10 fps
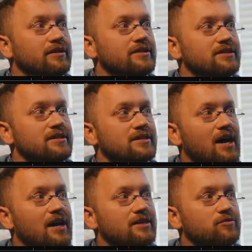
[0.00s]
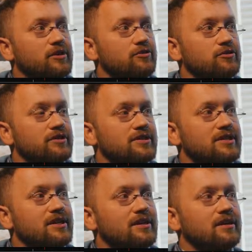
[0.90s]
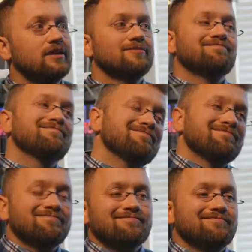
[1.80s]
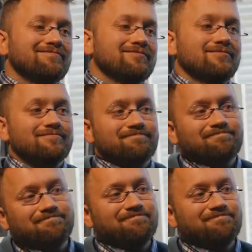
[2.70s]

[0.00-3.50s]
this is as high as we usually see it. See